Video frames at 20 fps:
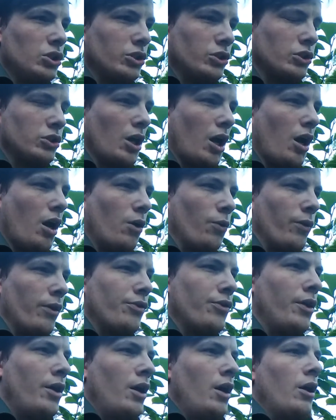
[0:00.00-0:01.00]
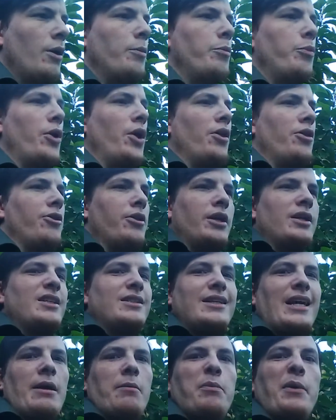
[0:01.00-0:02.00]
to start with, but
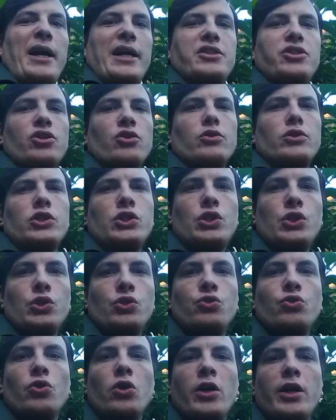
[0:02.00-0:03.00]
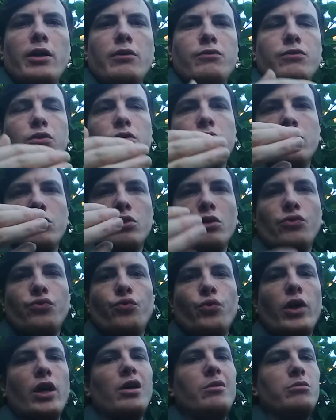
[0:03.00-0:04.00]
things get better as the driver
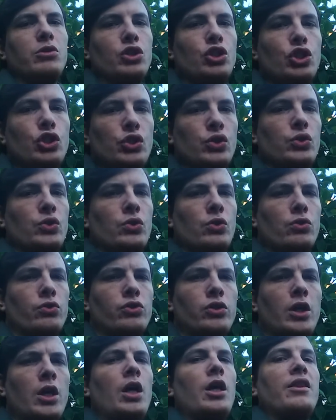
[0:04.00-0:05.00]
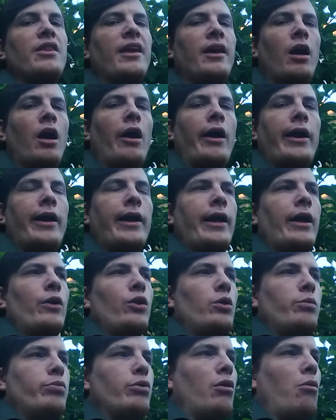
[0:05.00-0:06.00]
software matures. They iron
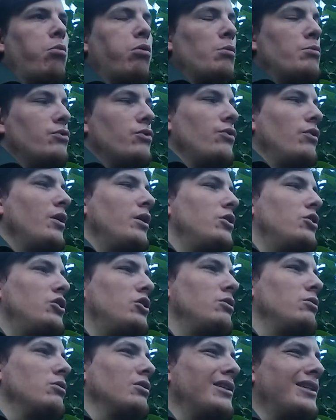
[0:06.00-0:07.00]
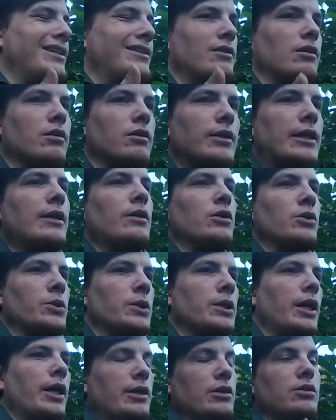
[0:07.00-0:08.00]
out the problems and things usually turn out
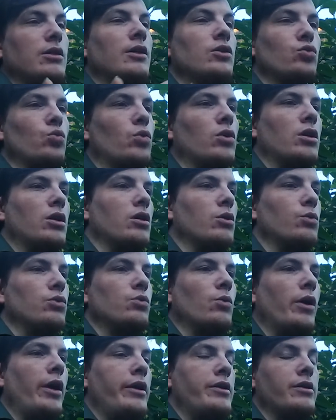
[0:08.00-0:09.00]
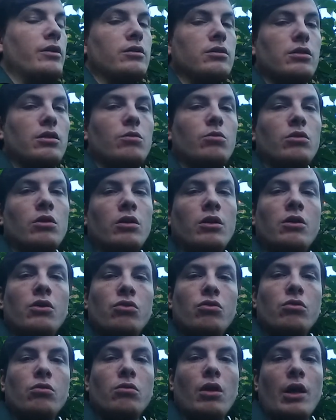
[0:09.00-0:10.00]
okay. So that's why I was waiting, because I didn't want to
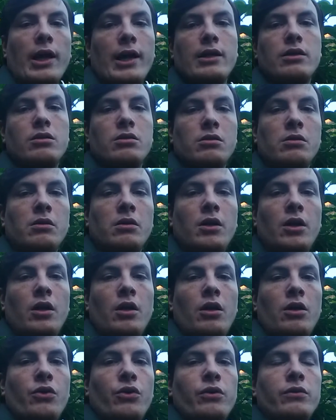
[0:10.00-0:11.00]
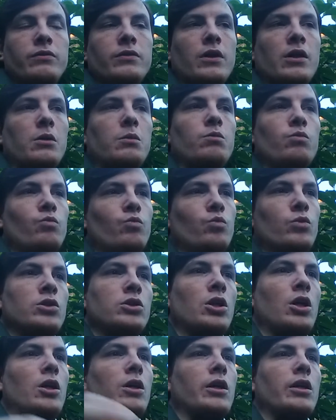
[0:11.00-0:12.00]
go through the hassle of
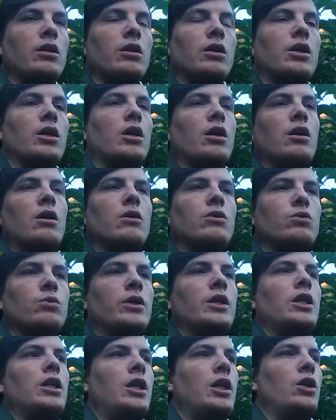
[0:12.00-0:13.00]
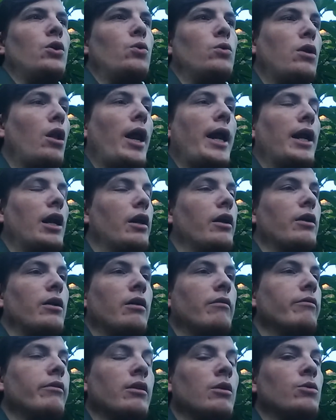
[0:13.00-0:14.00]
returning the card when in all
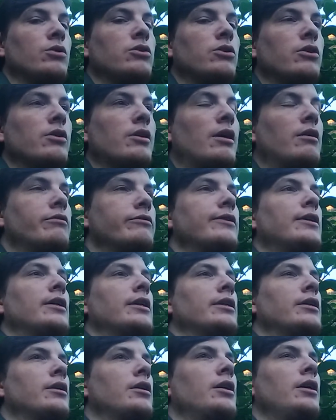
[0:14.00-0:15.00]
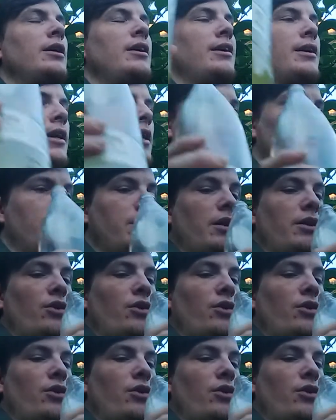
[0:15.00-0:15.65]
likelihood everything would turn out fine. It